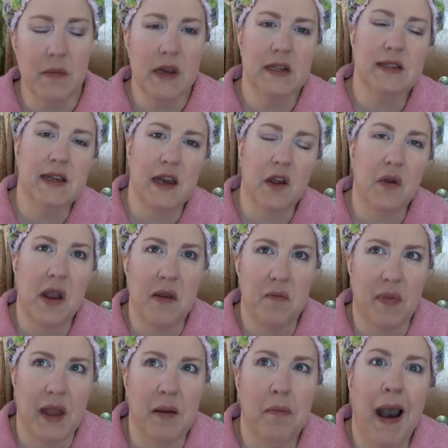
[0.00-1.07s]
It's in a
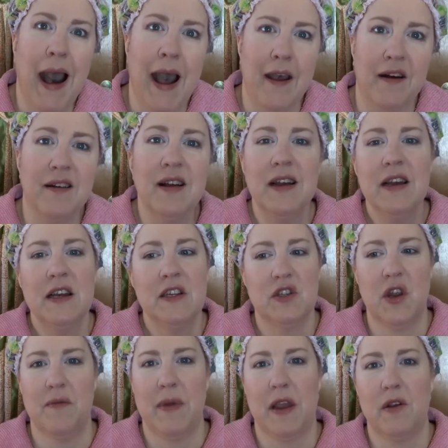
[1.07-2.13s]
great big pile.
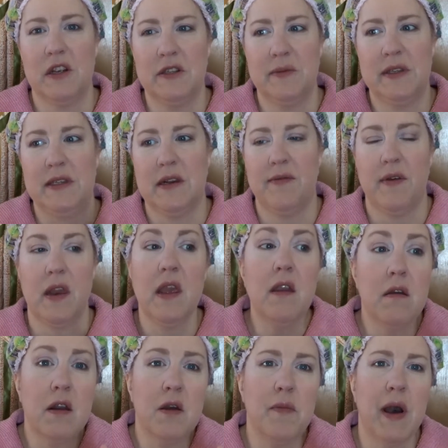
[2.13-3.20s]
So I have my Christmas stuff in
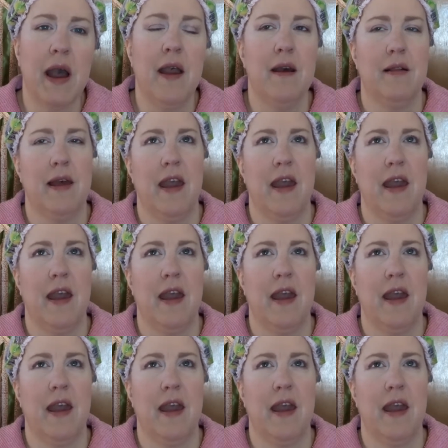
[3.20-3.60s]
here in a pile.